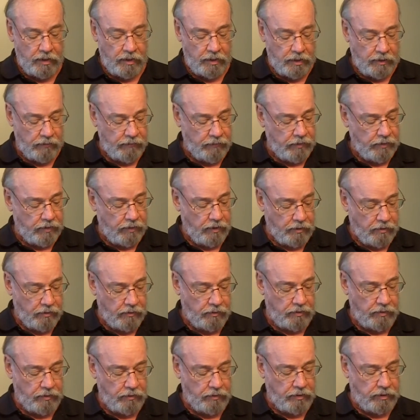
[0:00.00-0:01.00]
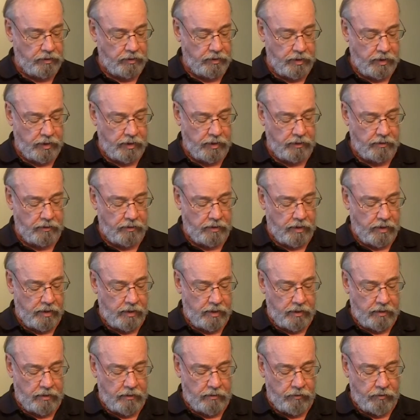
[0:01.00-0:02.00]
Even though you could not
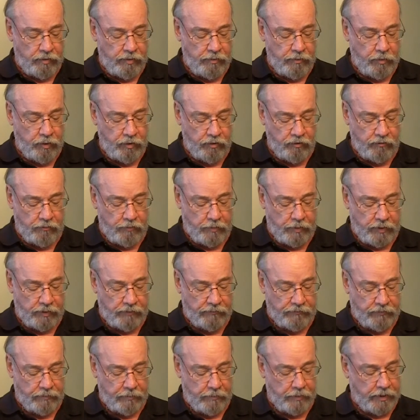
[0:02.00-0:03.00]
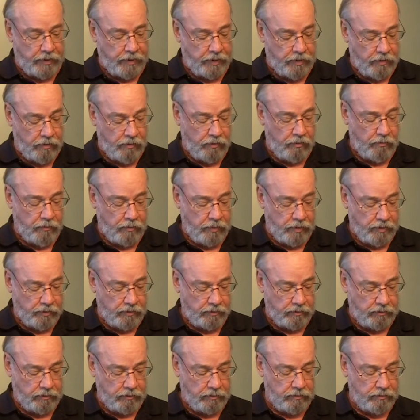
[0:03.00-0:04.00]
remove me from my
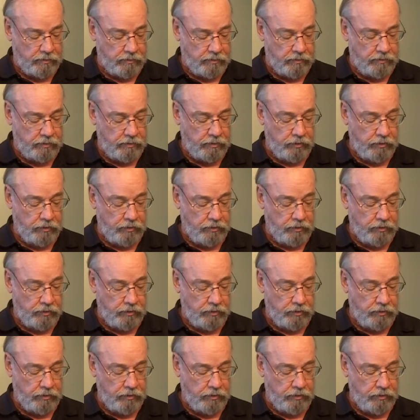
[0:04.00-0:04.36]
home,